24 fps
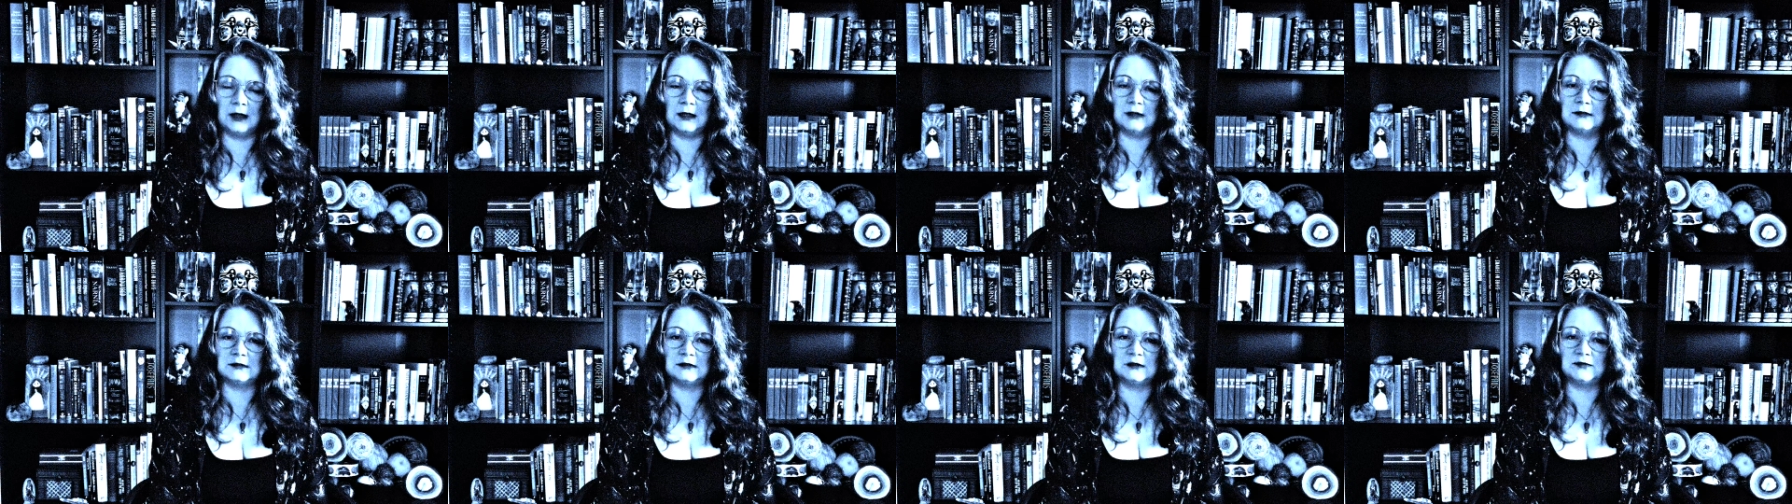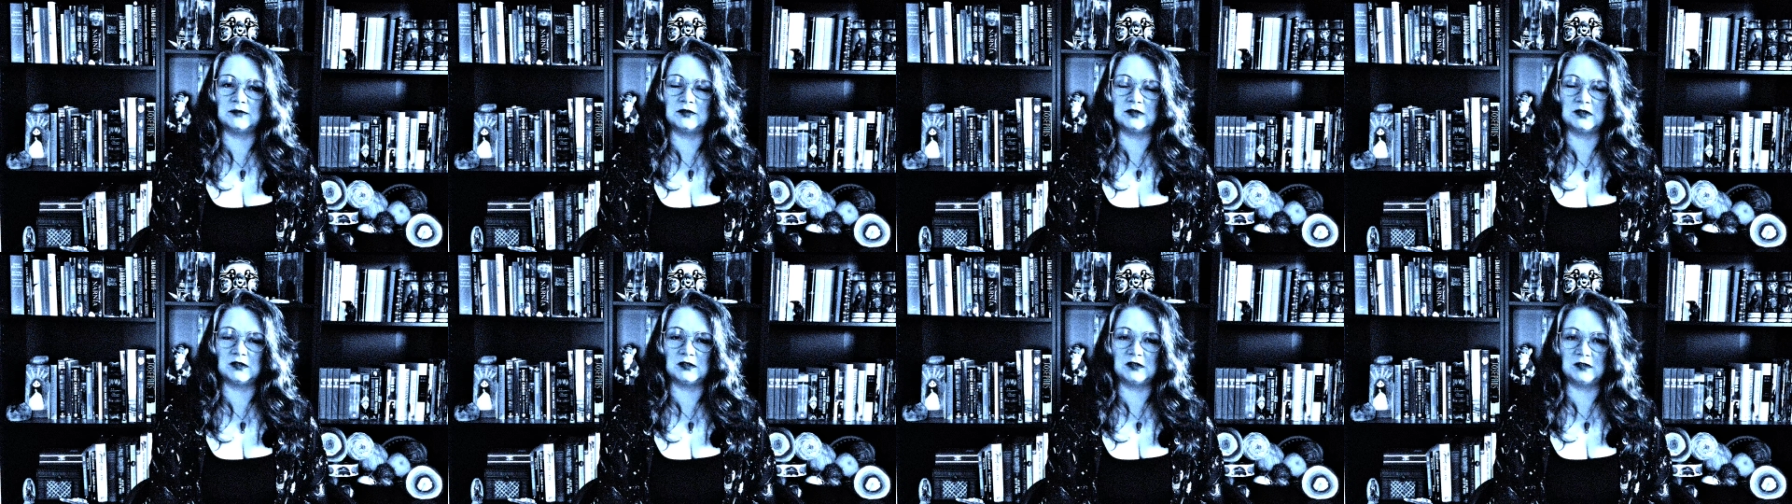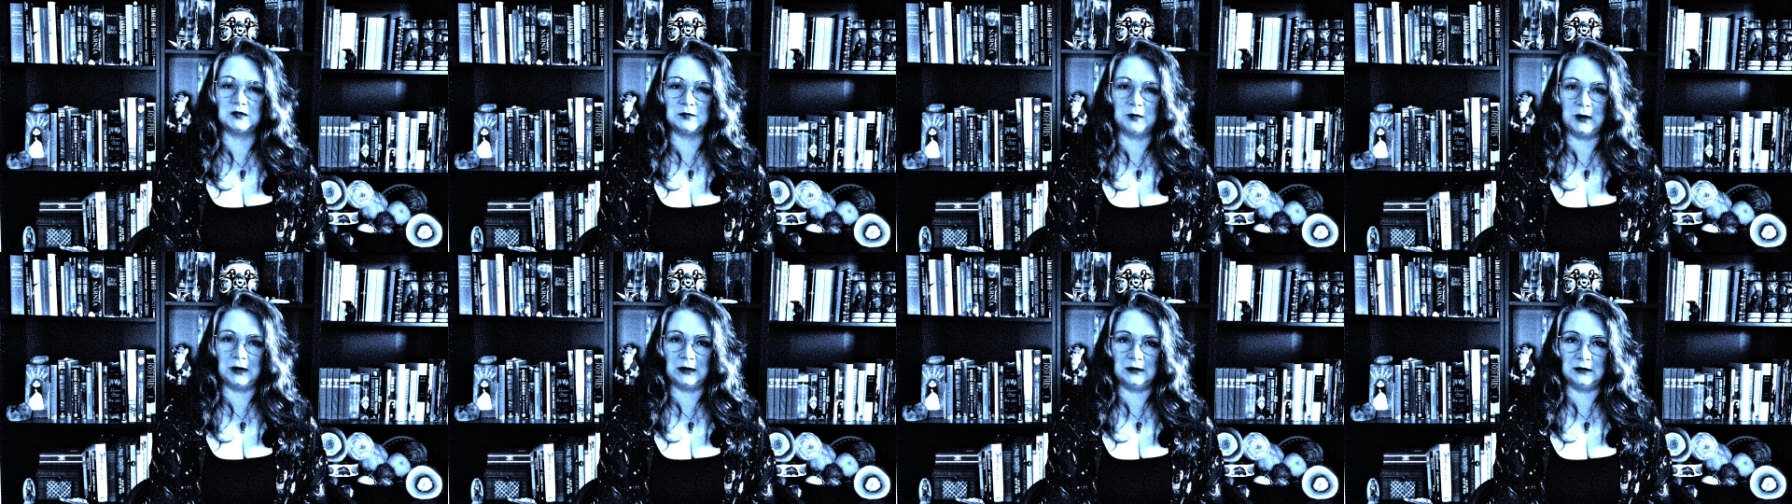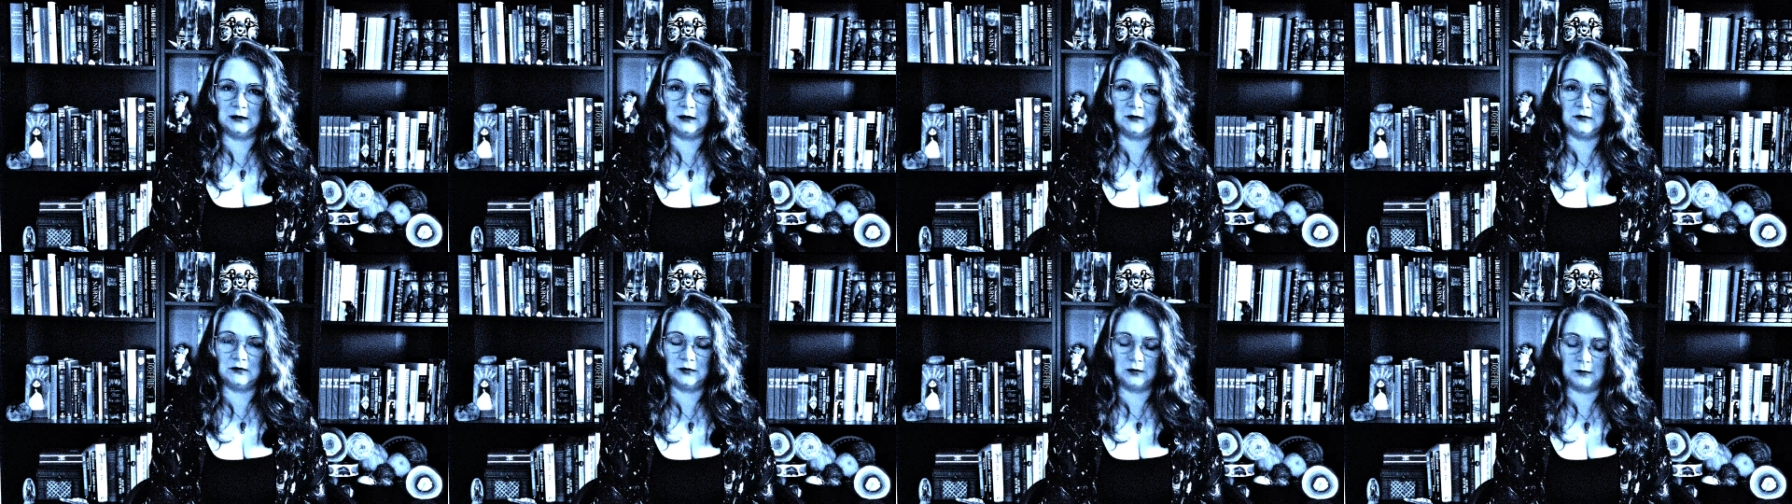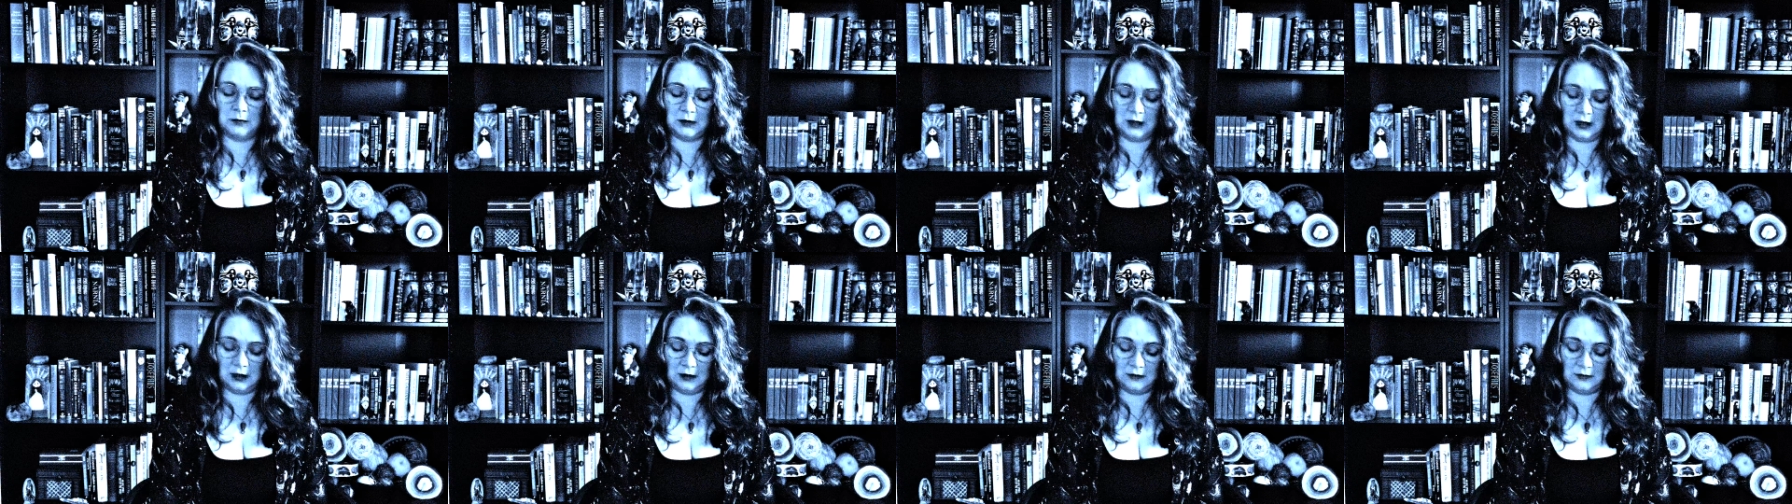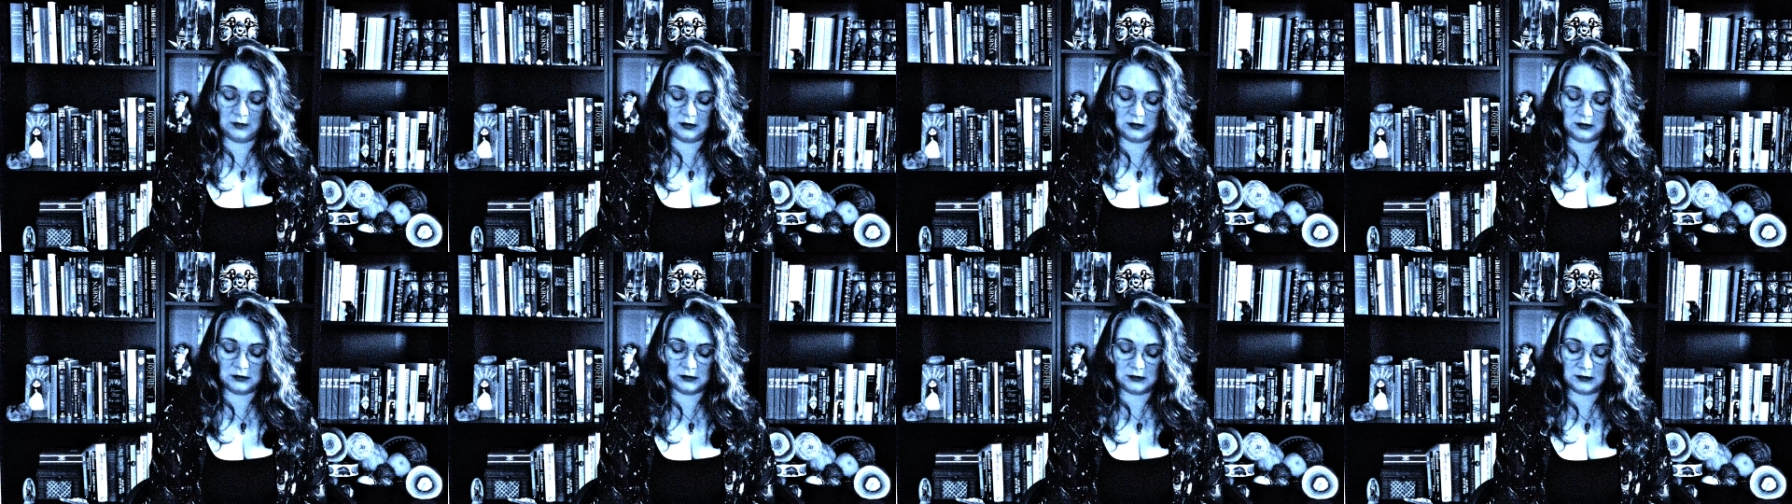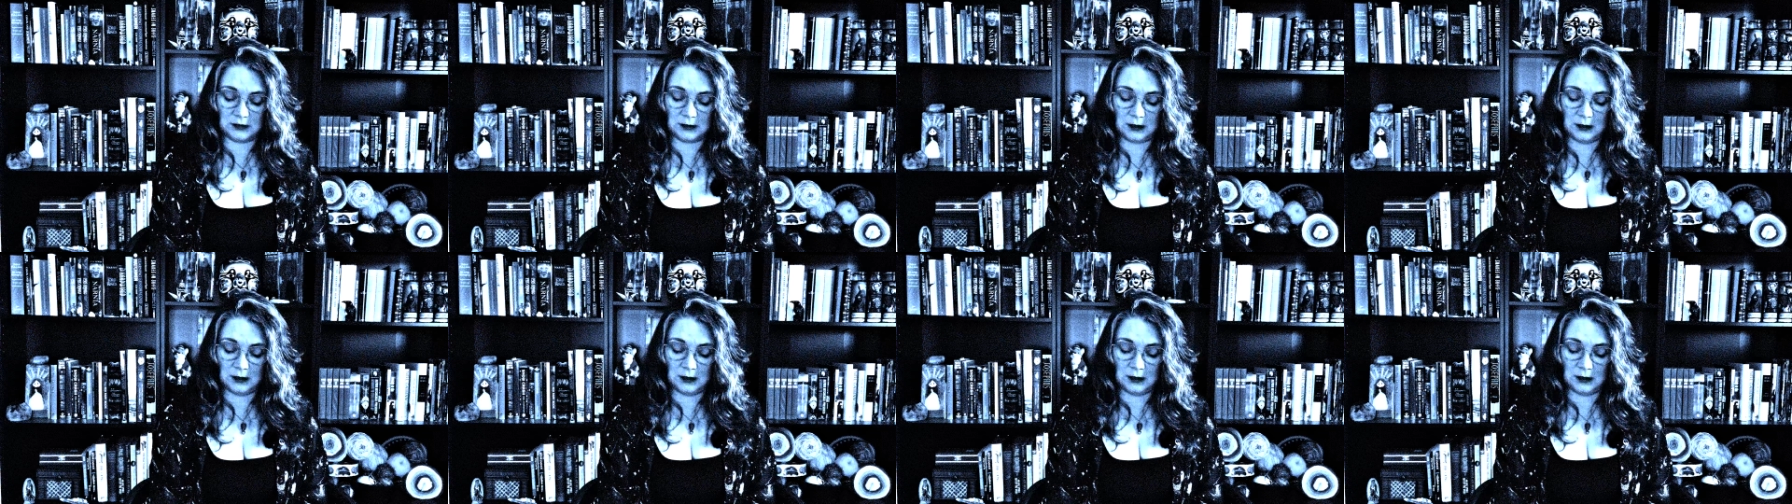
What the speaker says: as if suspended from the heavens.